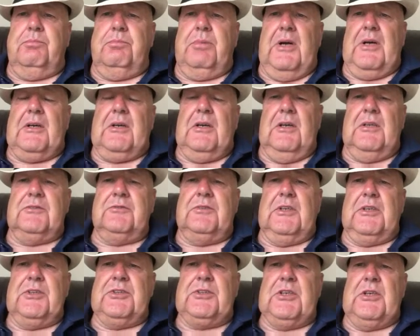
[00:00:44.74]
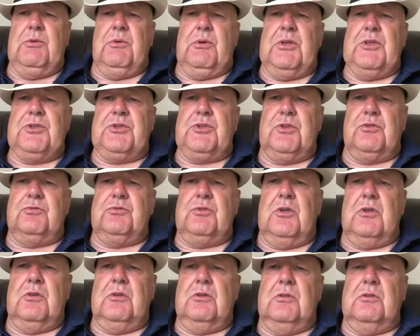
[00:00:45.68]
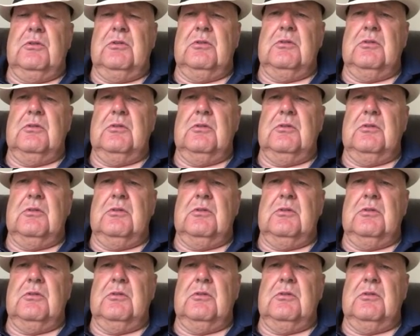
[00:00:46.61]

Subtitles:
But I can't really see what he's done wrong.